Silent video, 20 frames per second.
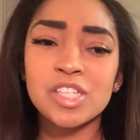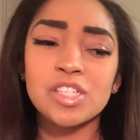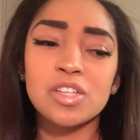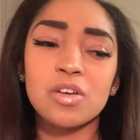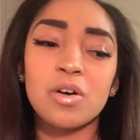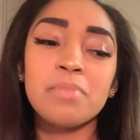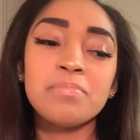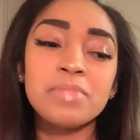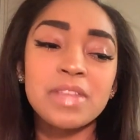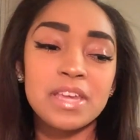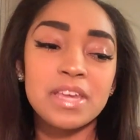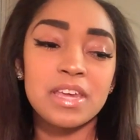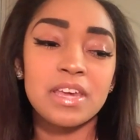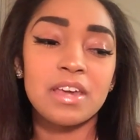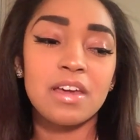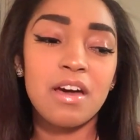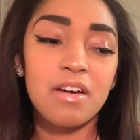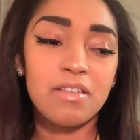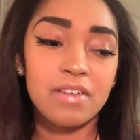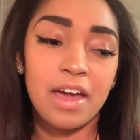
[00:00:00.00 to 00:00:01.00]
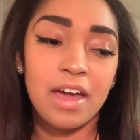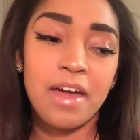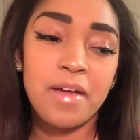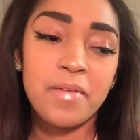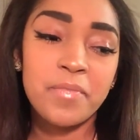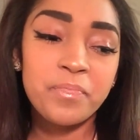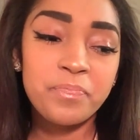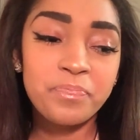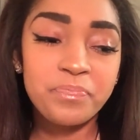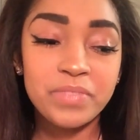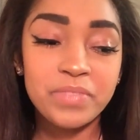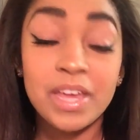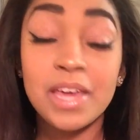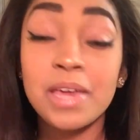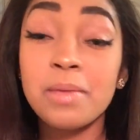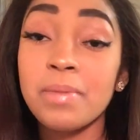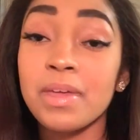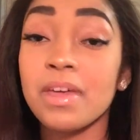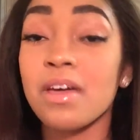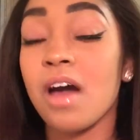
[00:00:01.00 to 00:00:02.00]
So I'm thinking, okay,
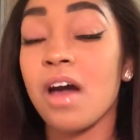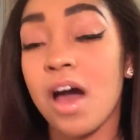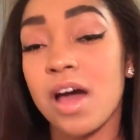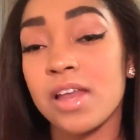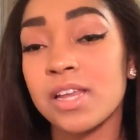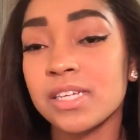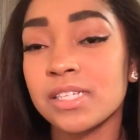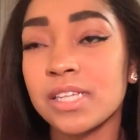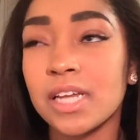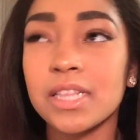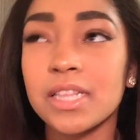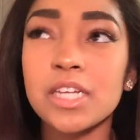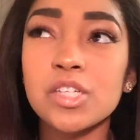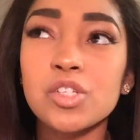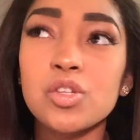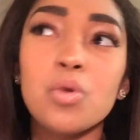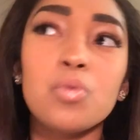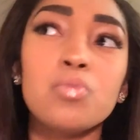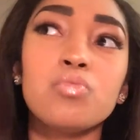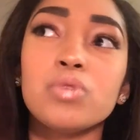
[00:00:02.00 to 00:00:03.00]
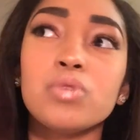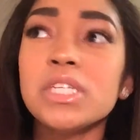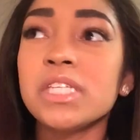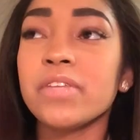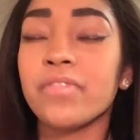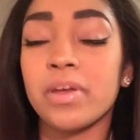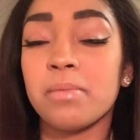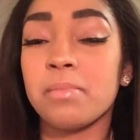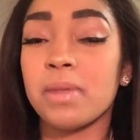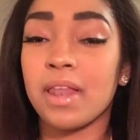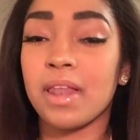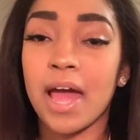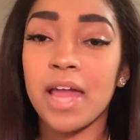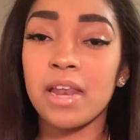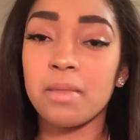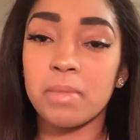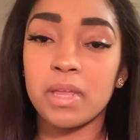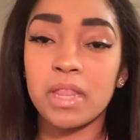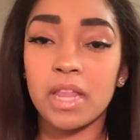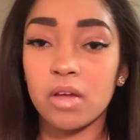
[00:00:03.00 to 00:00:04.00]
he being honest. Like, there's no reason for him to lie
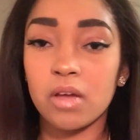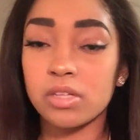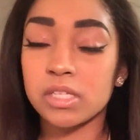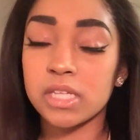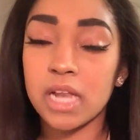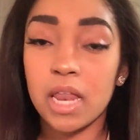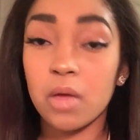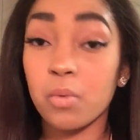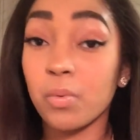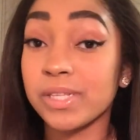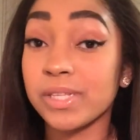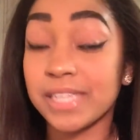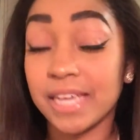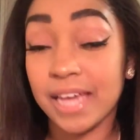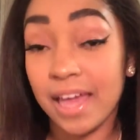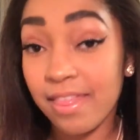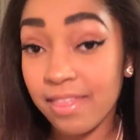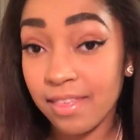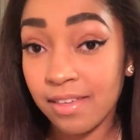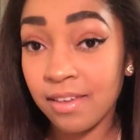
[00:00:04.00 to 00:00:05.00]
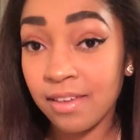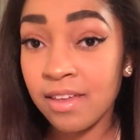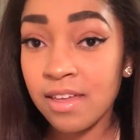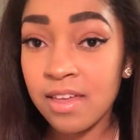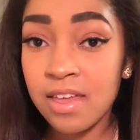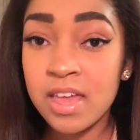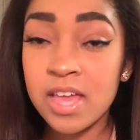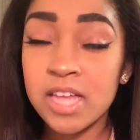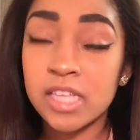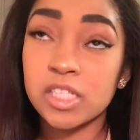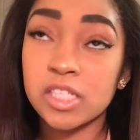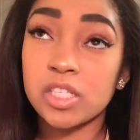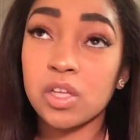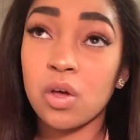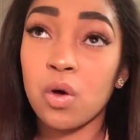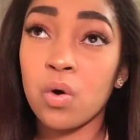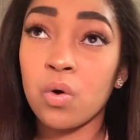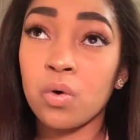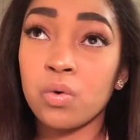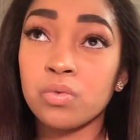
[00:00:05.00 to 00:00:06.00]
to me. Like, it's not like we together.
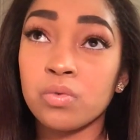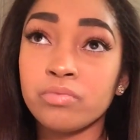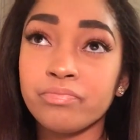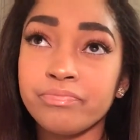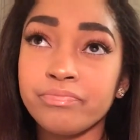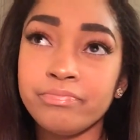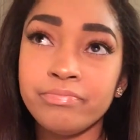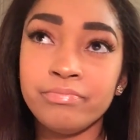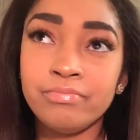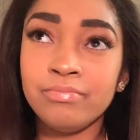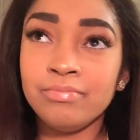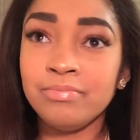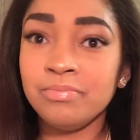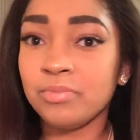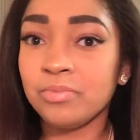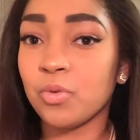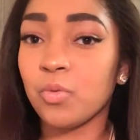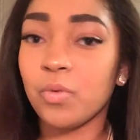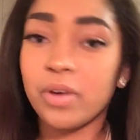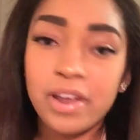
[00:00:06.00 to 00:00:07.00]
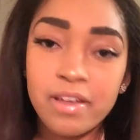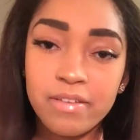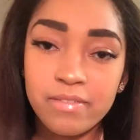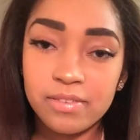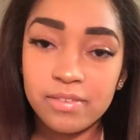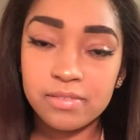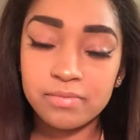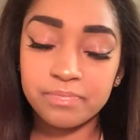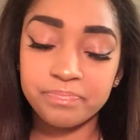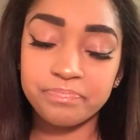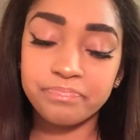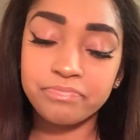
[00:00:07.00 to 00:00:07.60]
So, whatever.